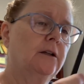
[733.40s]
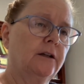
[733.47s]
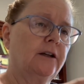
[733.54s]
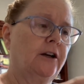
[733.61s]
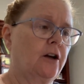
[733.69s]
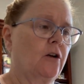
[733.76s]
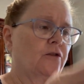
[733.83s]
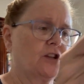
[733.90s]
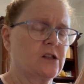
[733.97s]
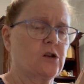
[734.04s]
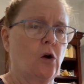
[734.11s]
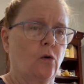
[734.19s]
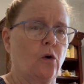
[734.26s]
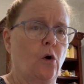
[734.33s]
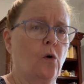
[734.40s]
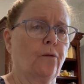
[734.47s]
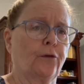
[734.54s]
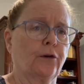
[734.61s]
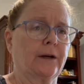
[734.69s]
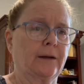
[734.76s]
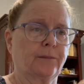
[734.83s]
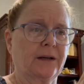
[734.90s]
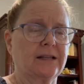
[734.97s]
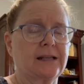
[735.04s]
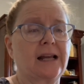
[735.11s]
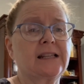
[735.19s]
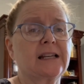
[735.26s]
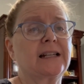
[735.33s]
You know, just go over it, because
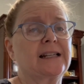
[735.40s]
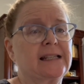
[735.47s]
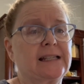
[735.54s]
that's going to